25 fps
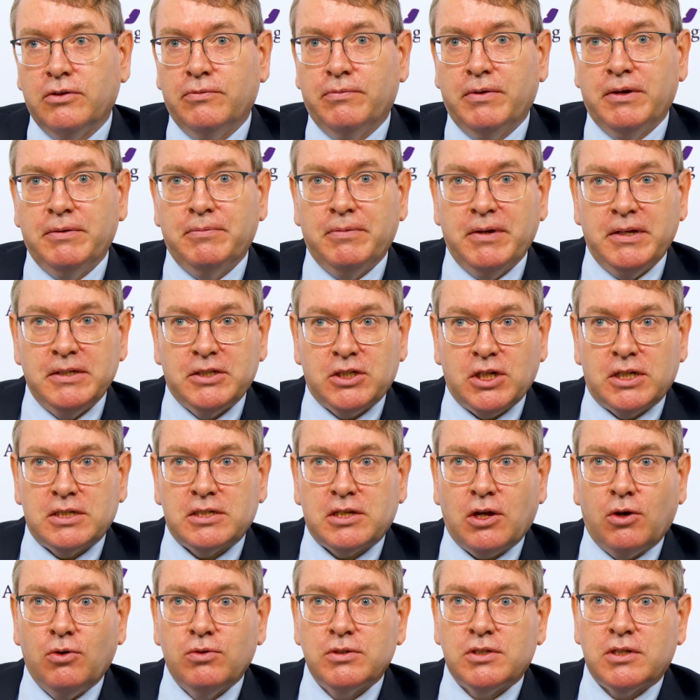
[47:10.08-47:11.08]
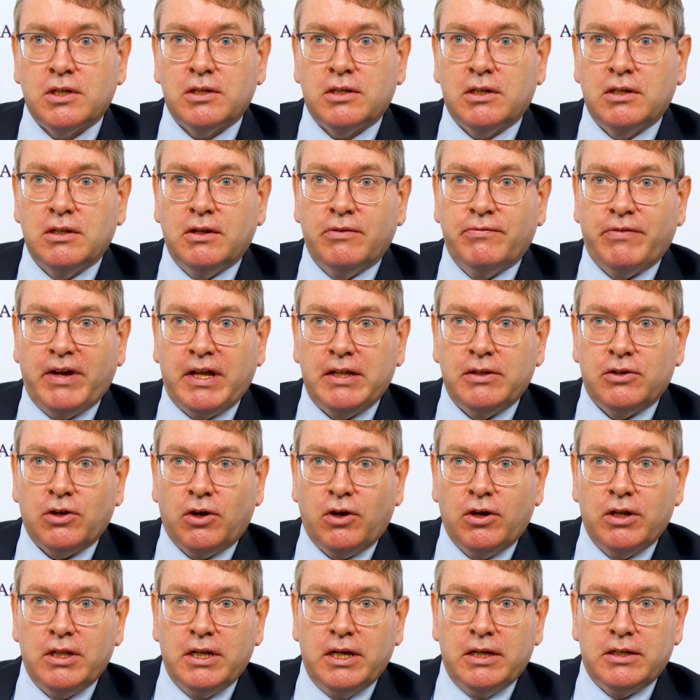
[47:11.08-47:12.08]
We we just hosted an event
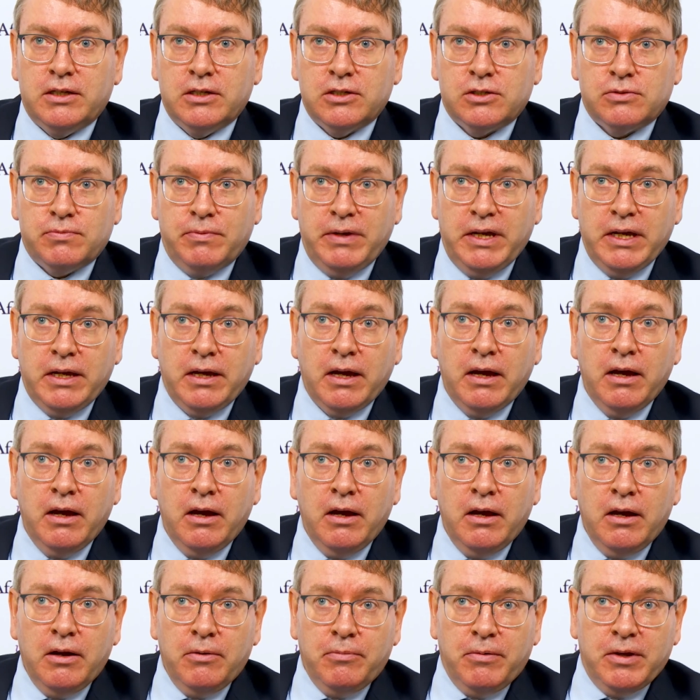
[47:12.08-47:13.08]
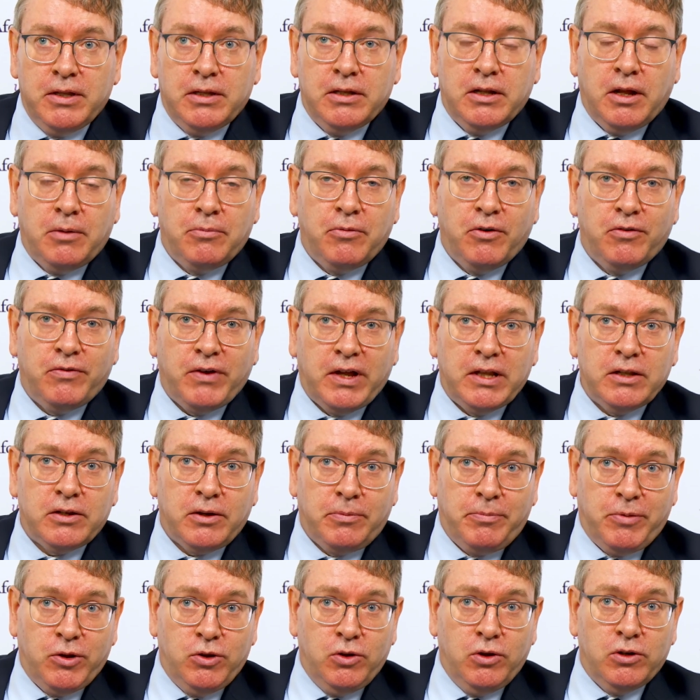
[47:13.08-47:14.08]
earlier this week with a number of
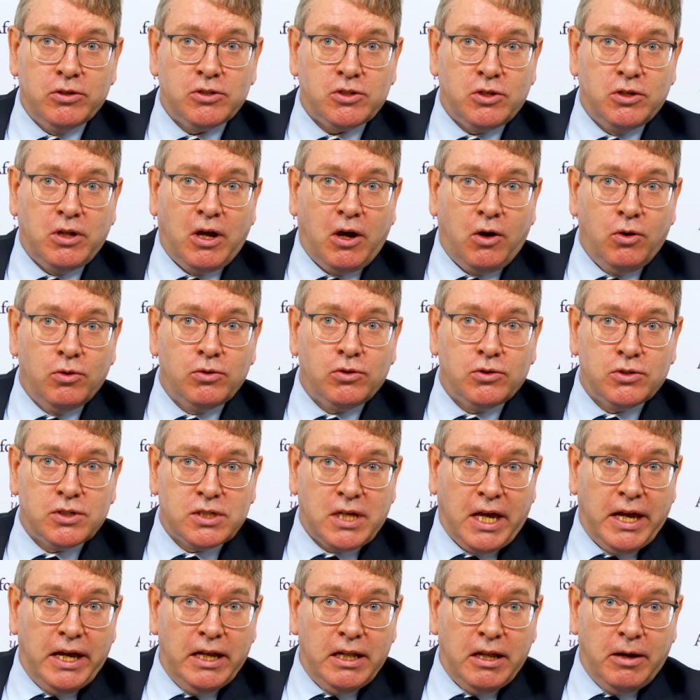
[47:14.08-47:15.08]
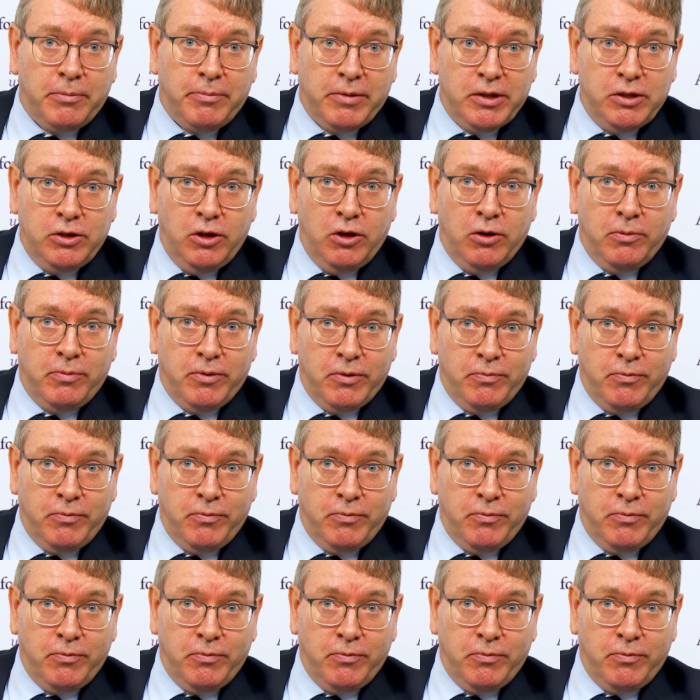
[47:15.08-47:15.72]
entrepreneurs on how to scale up in Europe and